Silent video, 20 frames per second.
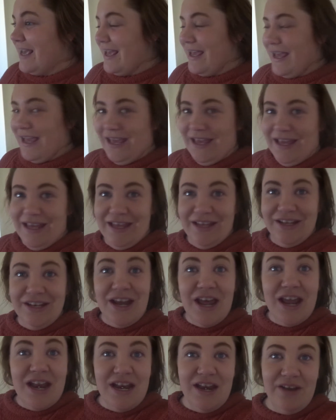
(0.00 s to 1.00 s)

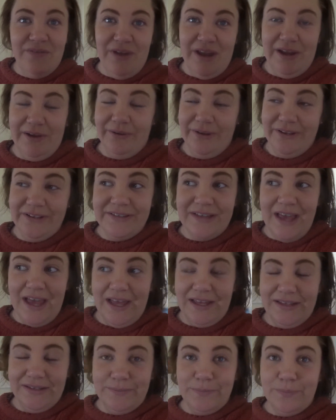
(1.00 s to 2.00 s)
and Nevaeh is
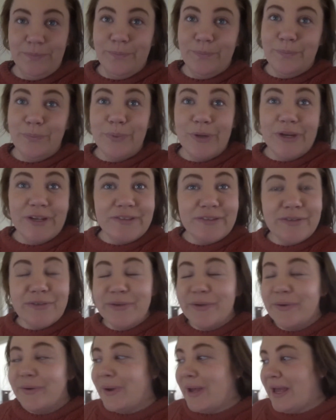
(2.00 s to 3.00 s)
at
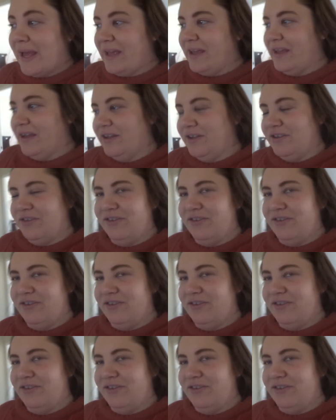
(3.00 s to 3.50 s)
preschool and